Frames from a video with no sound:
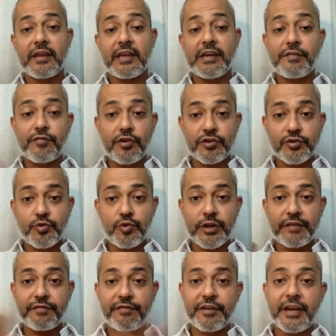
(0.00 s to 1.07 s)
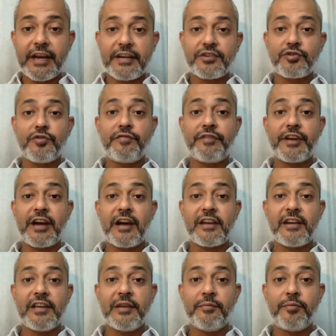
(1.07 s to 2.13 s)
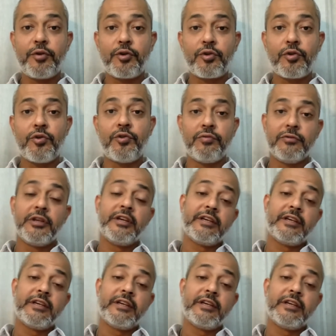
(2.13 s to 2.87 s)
Of course, who can forget Zulfikar Ali Bhutto,